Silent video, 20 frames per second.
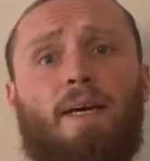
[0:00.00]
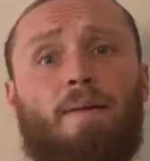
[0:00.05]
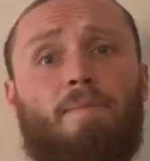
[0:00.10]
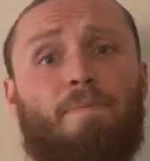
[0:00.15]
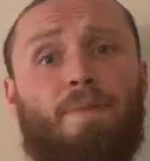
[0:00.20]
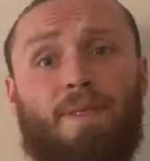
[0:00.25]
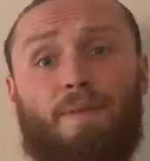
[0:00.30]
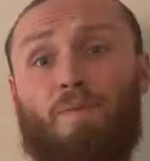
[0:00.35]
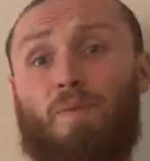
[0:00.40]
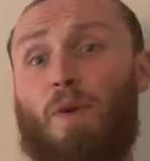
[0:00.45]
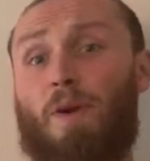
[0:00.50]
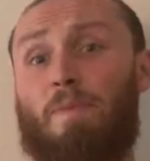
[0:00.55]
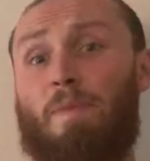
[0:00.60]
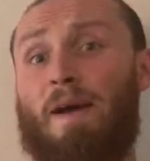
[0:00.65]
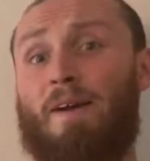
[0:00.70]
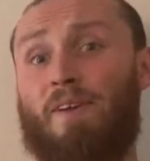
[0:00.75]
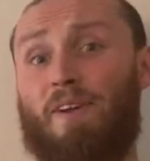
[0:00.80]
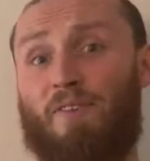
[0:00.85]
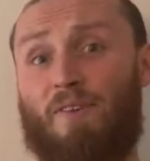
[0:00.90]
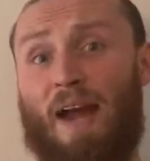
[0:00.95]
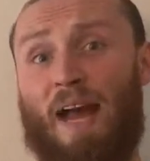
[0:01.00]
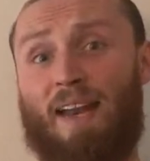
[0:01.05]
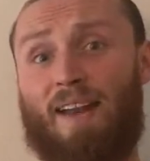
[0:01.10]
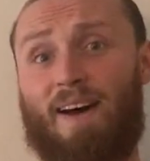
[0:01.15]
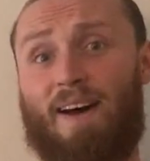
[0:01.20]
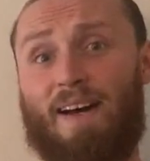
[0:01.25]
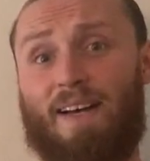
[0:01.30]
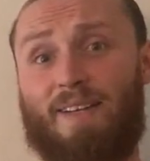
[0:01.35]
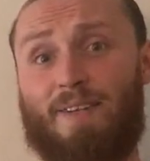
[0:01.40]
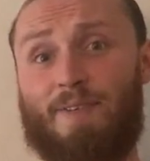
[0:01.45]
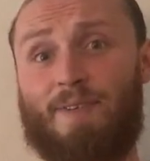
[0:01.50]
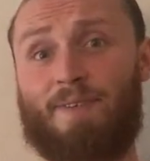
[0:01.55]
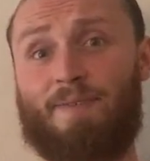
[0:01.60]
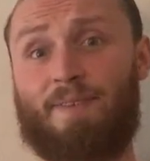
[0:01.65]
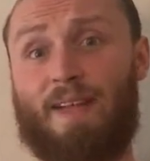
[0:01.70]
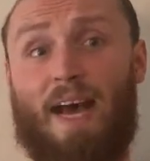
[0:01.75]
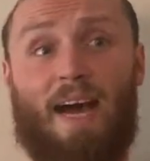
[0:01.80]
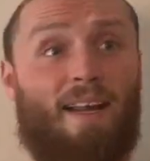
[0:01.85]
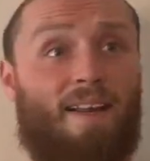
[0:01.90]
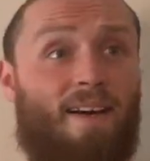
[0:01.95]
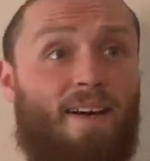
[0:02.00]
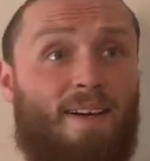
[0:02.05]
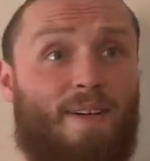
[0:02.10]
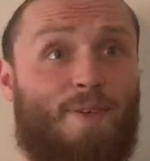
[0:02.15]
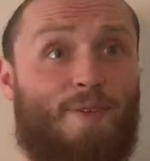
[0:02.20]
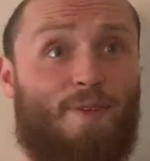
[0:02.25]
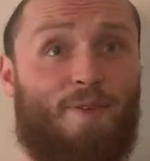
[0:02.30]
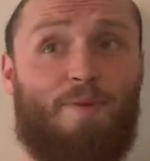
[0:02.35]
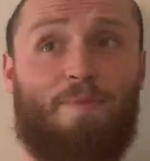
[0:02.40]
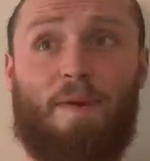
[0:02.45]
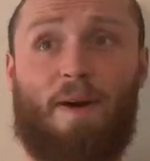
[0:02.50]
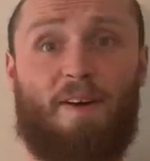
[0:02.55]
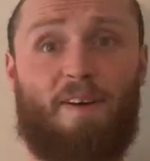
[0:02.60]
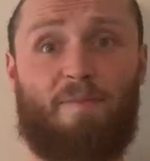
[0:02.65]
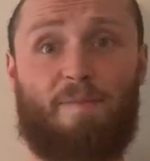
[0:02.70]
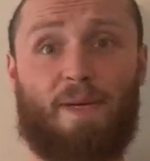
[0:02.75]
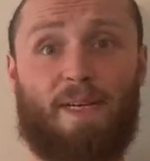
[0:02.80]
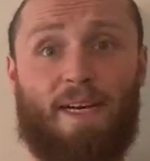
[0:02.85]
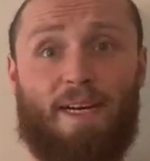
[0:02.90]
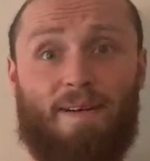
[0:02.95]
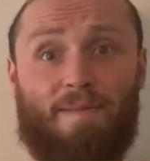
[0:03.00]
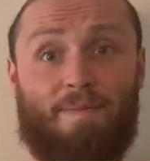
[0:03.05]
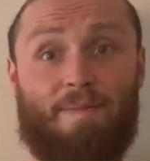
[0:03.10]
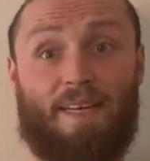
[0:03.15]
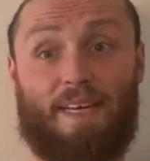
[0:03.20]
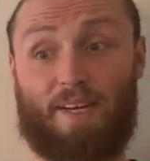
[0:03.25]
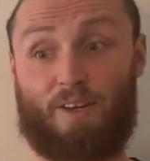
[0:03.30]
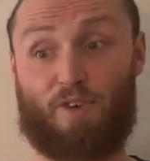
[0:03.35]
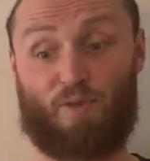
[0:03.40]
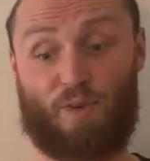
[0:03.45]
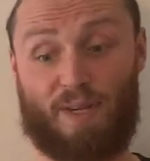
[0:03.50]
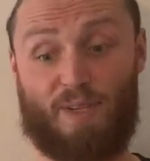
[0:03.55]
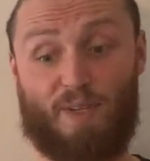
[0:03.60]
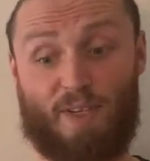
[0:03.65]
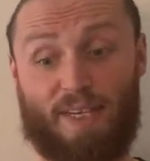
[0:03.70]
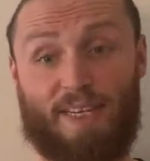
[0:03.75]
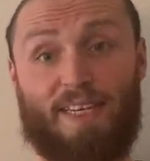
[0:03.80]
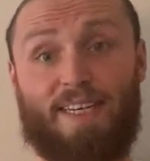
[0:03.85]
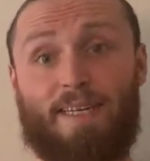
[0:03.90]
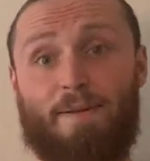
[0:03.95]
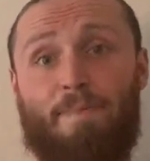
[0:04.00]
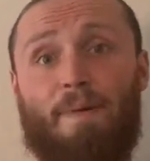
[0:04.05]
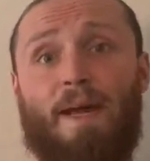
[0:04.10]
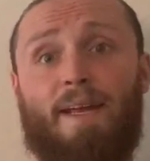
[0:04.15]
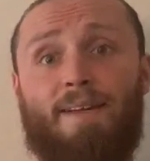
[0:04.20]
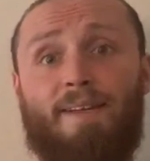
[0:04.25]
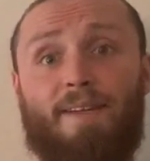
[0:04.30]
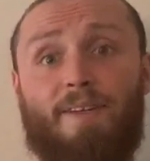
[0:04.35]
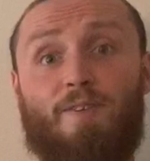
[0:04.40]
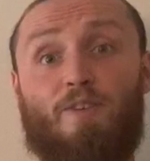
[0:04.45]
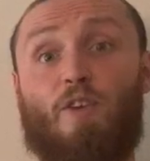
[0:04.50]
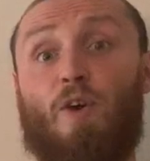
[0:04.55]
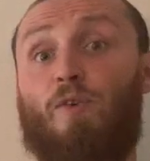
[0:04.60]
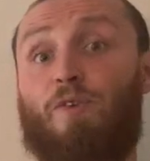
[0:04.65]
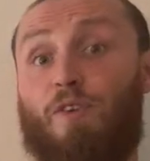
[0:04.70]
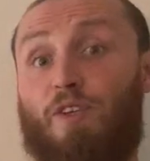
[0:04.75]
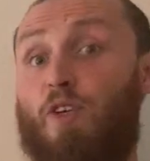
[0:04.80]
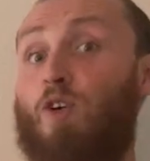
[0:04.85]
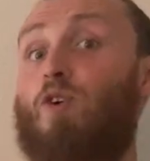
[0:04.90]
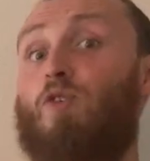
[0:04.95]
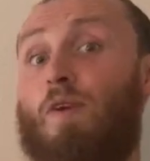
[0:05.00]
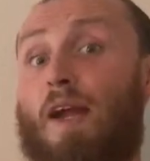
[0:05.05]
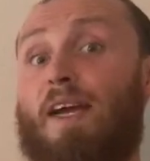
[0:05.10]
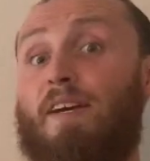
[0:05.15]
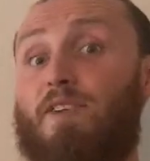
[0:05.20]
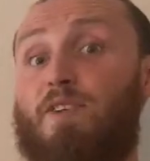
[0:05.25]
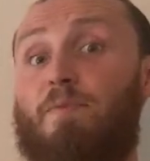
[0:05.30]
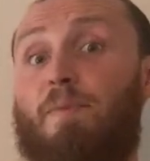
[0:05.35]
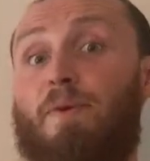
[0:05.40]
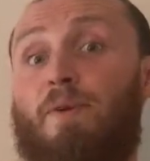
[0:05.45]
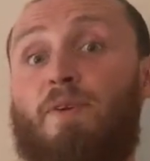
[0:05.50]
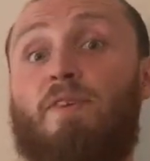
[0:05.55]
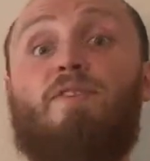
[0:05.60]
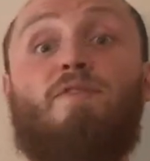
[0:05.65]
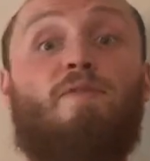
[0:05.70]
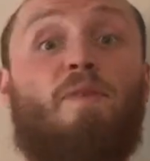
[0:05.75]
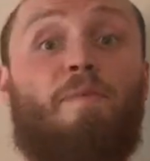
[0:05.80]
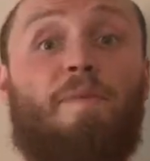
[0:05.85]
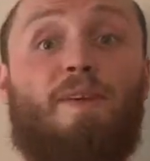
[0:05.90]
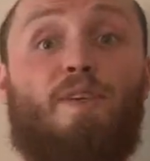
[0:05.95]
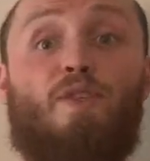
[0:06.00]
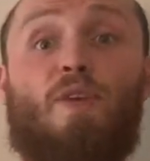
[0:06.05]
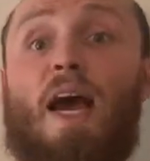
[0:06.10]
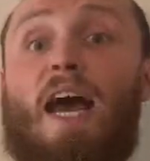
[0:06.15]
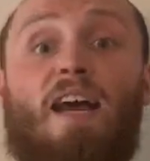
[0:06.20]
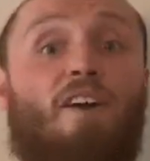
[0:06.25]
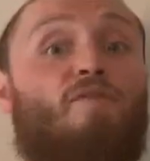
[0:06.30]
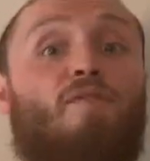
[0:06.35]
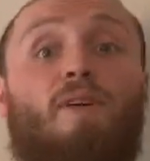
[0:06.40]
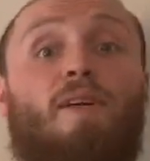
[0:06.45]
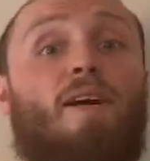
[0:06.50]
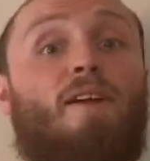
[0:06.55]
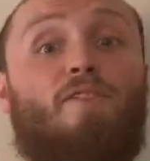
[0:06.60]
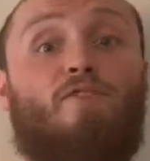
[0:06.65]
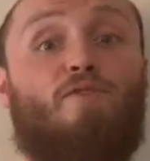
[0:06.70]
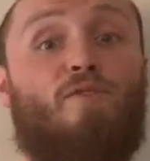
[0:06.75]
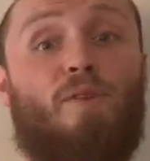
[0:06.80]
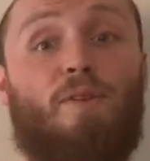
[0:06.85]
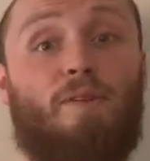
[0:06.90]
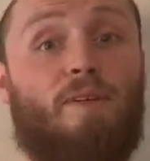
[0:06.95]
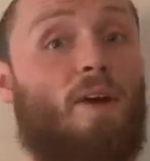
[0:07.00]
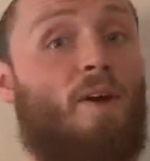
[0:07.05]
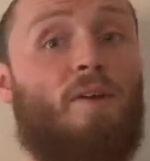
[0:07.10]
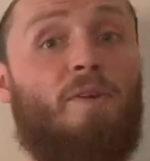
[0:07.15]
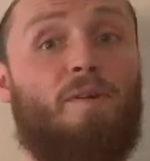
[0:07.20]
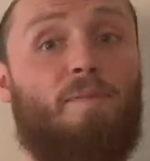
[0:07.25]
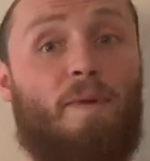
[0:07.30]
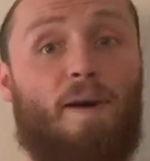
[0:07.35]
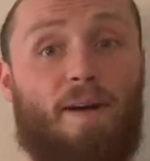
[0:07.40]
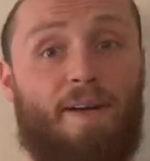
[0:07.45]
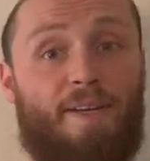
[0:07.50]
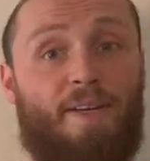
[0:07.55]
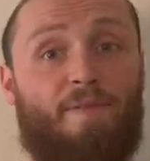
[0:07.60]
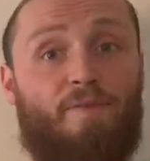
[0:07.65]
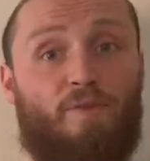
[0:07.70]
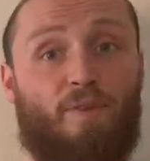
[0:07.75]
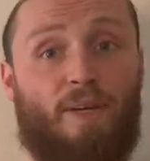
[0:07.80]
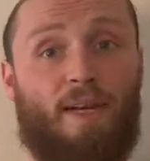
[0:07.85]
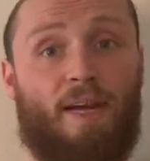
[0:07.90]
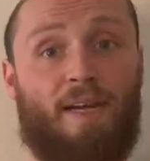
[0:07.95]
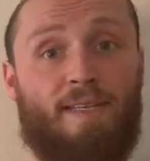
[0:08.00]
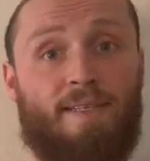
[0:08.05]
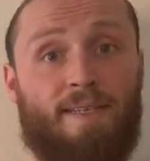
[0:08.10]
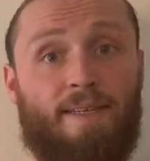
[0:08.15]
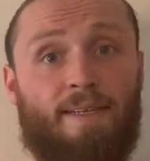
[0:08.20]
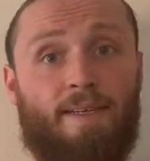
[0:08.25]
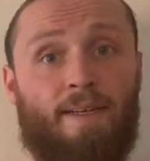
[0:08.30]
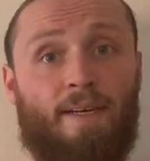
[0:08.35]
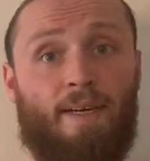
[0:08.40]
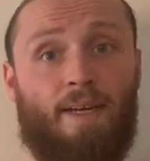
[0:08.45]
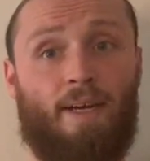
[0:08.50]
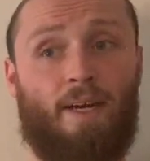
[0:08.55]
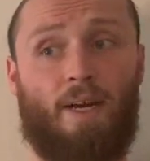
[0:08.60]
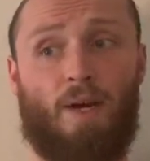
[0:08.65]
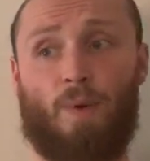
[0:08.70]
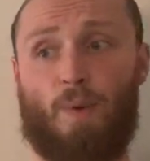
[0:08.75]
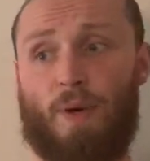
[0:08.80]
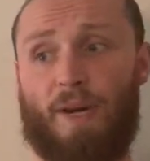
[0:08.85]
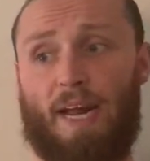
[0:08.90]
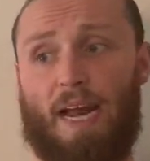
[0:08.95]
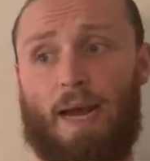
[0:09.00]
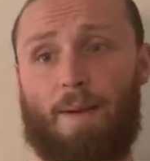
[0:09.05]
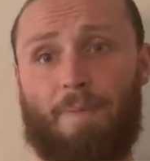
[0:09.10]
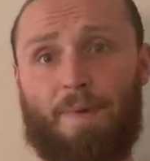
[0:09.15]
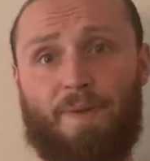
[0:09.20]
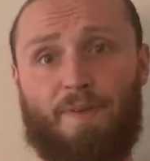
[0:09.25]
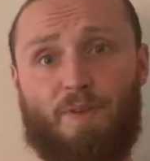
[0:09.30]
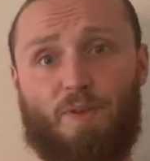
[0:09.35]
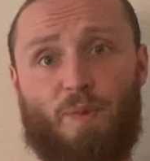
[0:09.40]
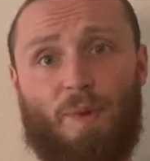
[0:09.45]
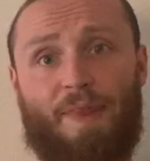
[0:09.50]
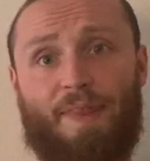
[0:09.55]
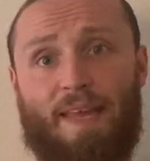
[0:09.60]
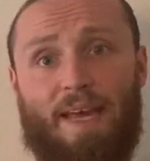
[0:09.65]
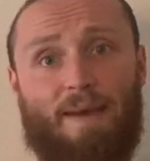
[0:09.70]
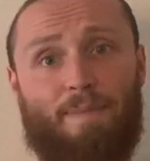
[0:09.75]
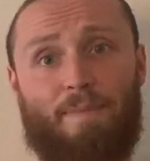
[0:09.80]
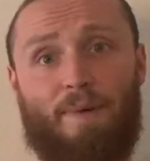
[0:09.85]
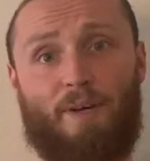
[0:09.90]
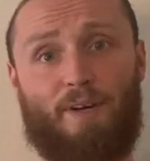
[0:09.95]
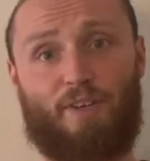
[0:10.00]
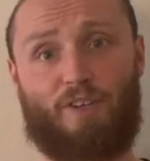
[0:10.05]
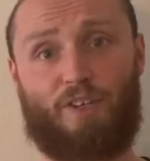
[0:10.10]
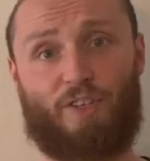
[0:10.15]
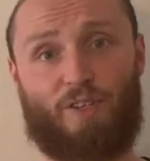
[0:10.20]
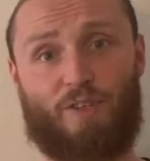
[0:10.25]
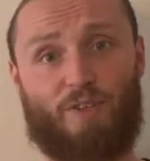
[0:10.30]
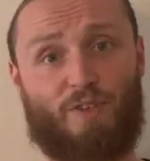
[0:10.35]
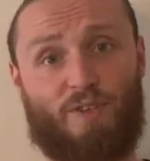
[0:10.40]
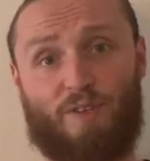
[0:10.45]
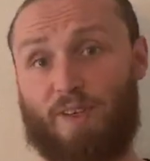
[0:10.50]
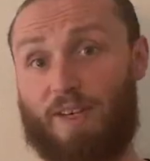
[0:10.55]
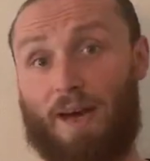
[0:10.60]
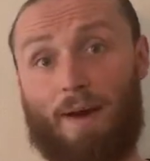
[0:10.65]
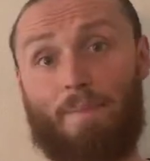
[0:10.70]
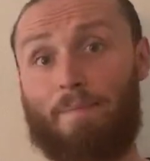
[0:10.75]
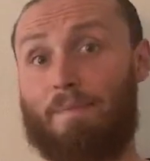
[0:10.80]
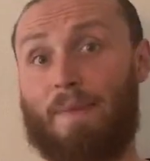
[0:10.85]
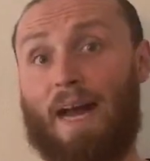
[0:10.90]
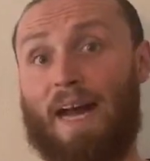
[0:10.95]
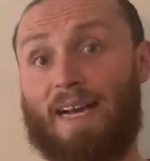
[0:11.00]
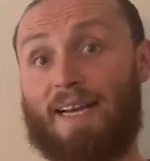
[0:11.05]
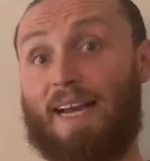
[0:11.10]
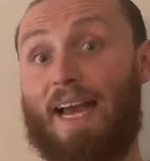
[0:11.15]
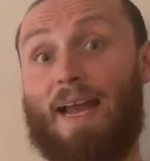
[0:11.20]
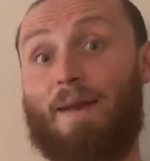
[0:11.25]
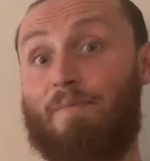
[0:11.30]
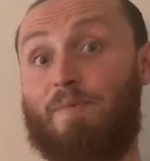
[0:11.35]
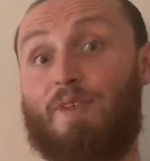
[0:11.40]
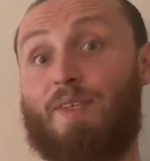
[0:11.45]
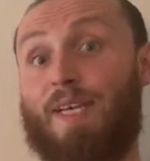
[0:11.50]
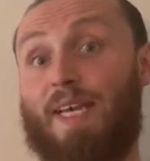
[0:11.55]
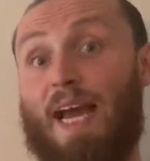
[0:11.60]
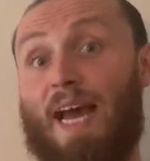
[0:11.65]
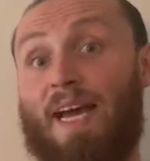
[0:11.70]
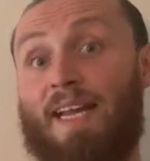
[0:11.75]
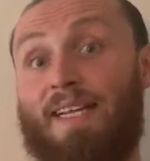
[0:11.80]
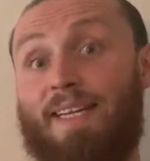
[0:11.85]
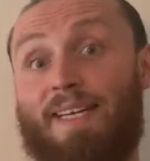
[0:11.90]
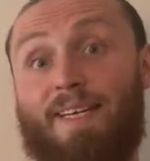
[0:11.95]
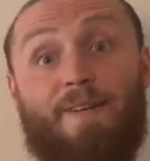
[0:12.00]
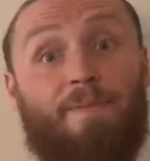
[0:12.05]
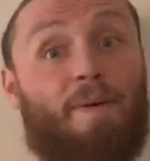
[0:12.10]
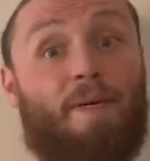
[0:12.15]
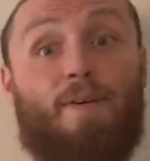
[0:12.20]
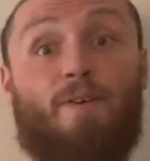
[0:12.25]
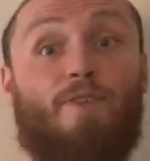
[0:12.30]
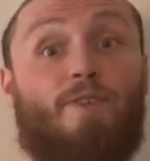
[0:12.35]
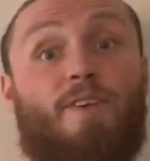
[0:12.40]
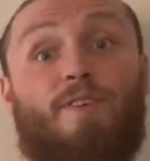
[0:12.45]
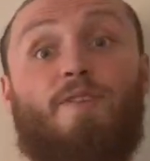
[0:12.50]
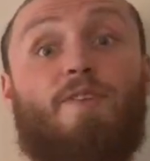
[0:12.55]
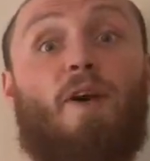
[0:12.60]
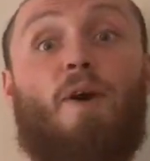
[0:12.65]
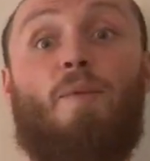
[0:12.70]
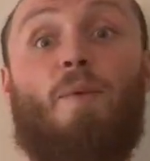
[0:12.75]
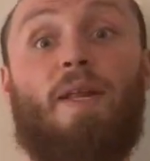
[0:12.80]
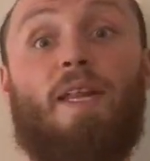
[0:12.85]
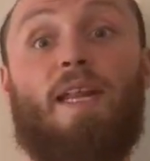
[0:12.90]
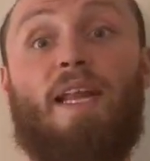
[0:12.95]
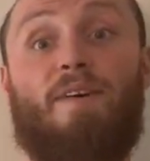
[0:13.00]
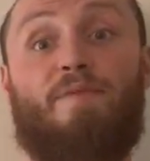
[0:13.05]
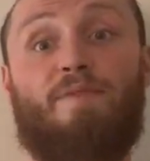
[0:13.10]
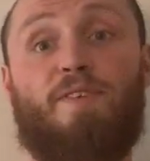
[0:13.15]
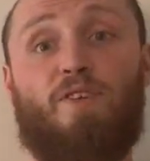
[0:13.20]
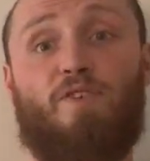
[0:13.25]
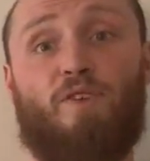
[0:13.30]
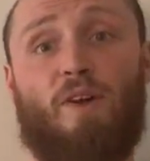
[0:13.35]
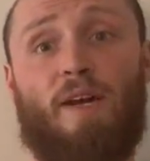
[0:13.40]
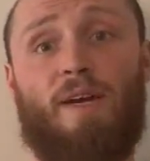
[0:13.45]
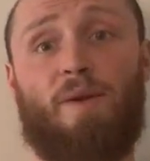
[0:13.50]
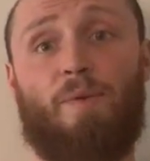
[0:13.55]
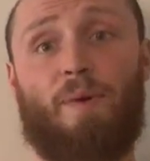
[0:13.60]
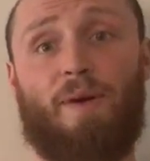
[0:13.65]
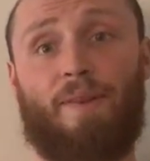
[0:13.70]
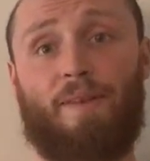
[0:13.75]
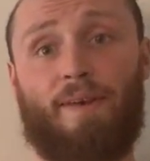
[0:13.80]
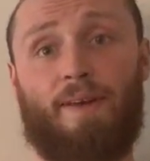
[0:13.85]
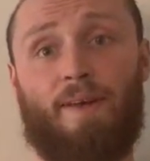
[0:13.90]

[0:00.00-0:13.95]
But what about your allies? Allies who might have become increasingly dependent on your exports from this agricultural gold mine you've created. What happens when their merchants come back empty-handed because there's no one left to trade with?